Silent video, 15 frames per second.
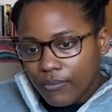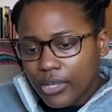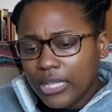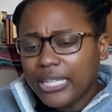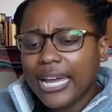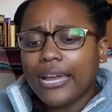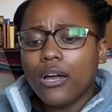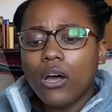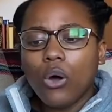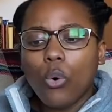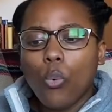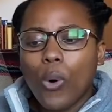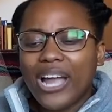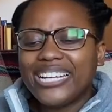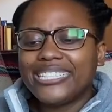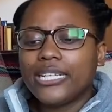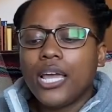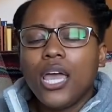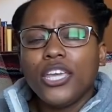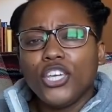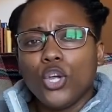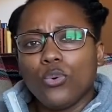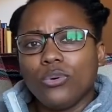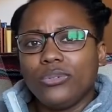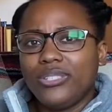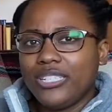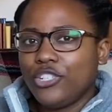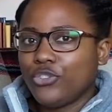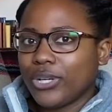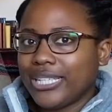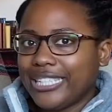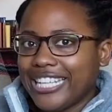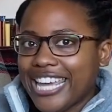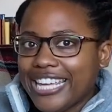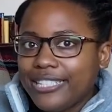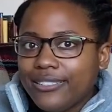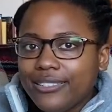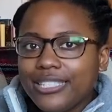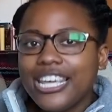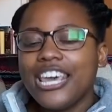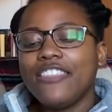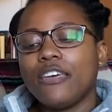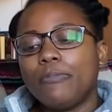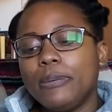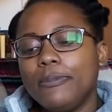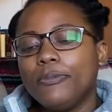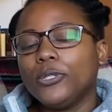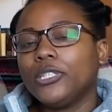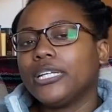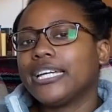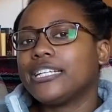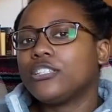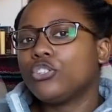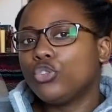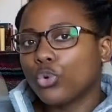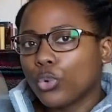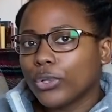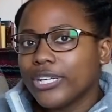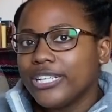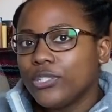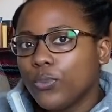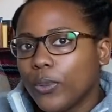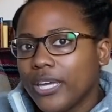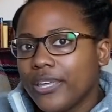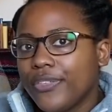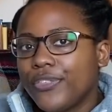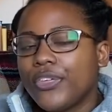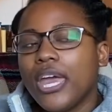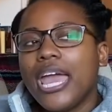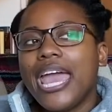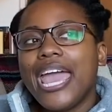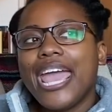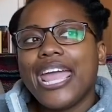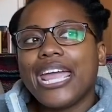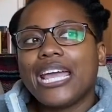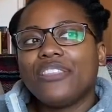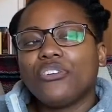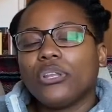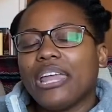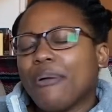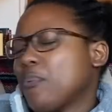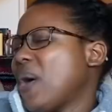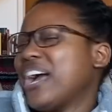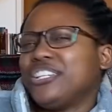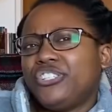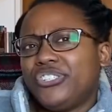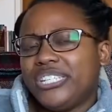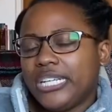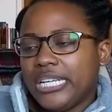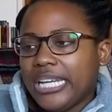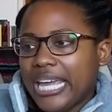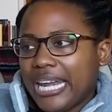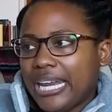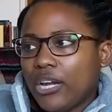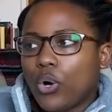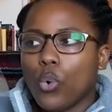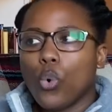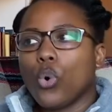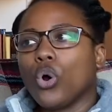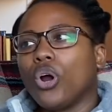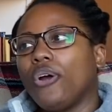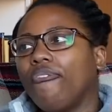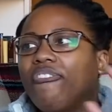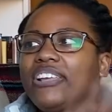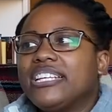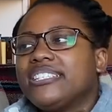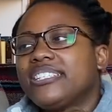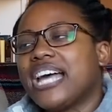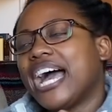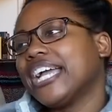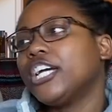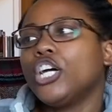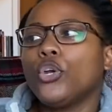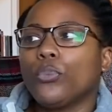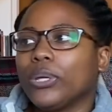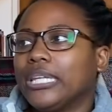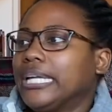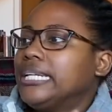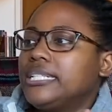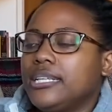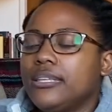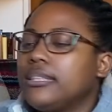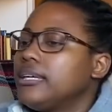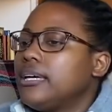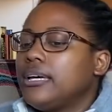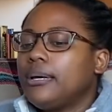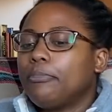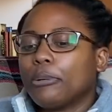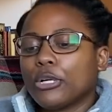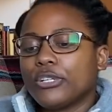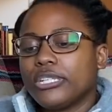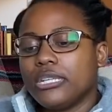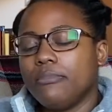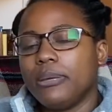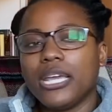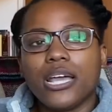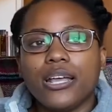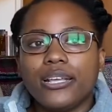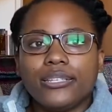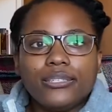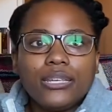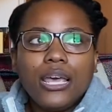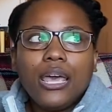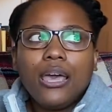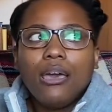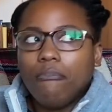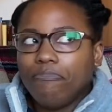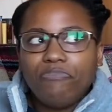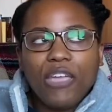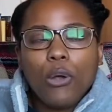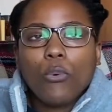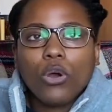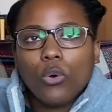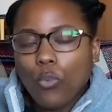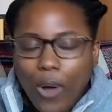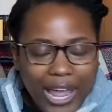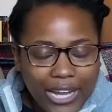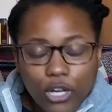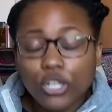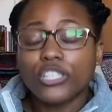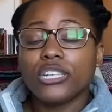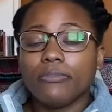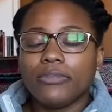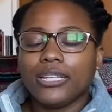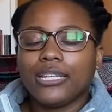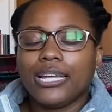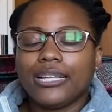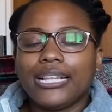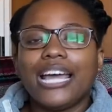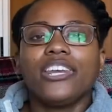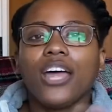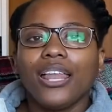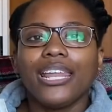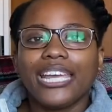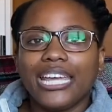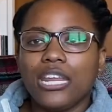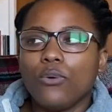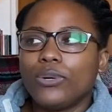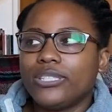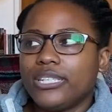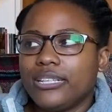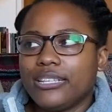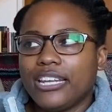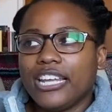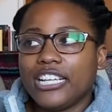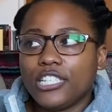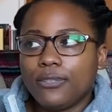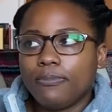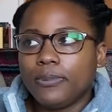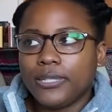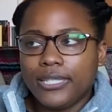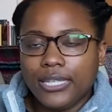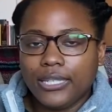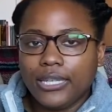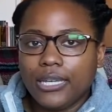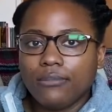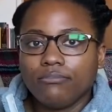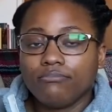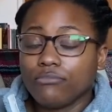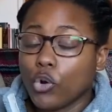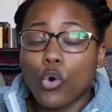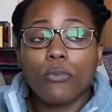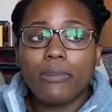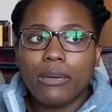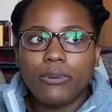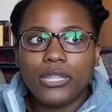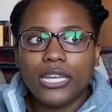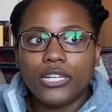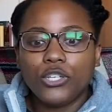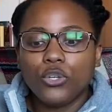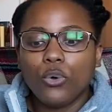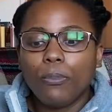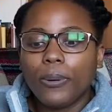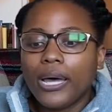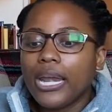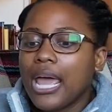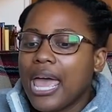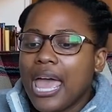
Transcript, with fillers: like white Eurocentric lens that people look at stories with, and they're like, well, I just didn't get it, or this, I couldn't relate to the person because they weren't white, or something like that. Not like anyone says that explicitly, or maybe they do, but